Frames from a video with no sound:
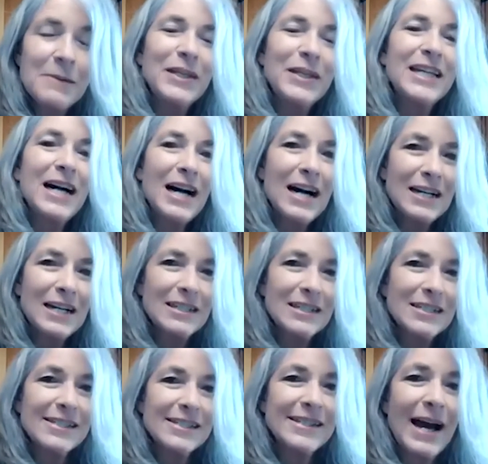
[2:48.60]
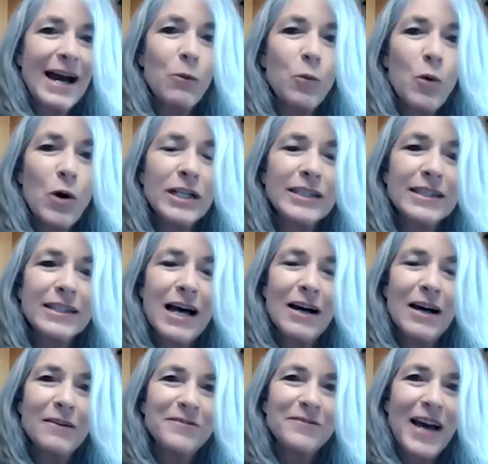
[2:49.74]
Because that one
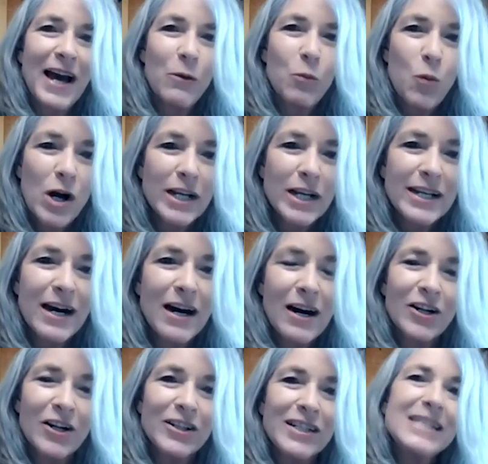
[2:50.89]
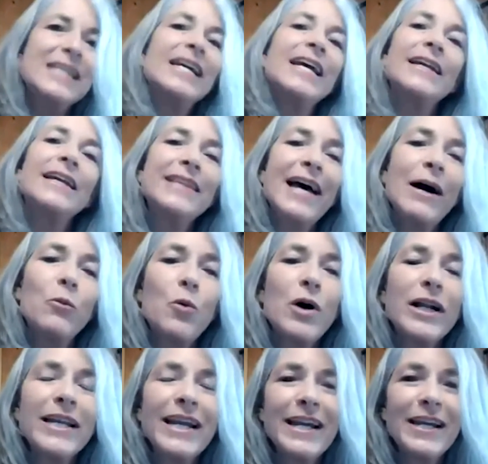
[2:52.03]
love, that one heart, and that
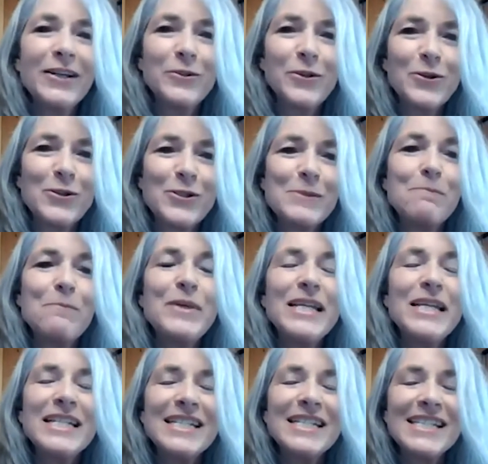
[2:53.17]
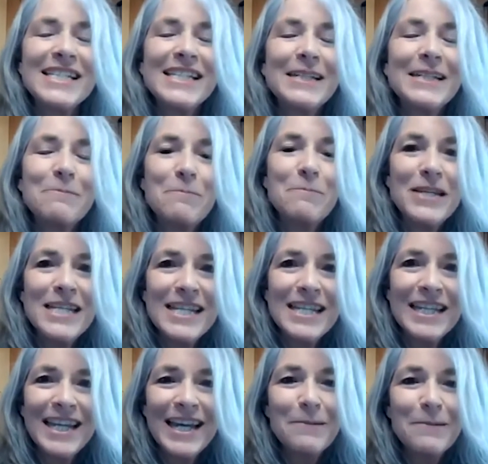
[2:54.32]
one eros beats in
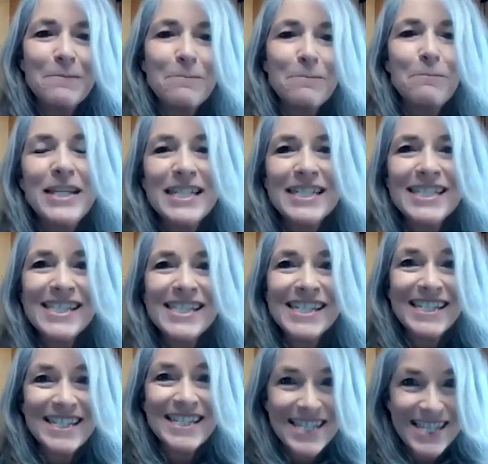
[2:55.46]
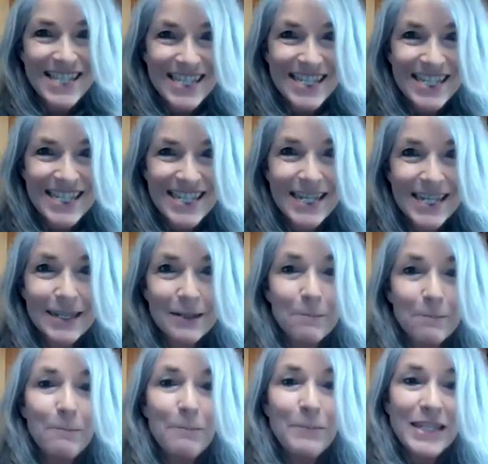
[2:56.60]
me and beats in thee
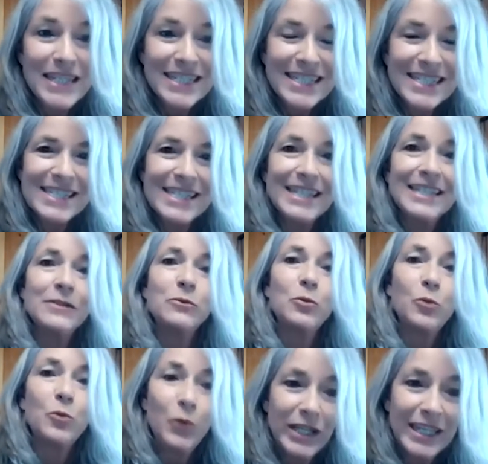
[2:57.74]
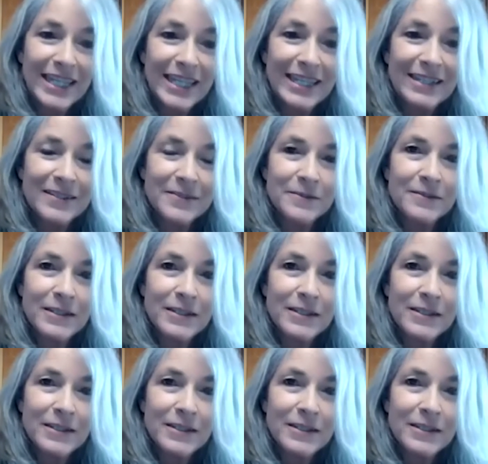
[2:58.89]
and beats in we.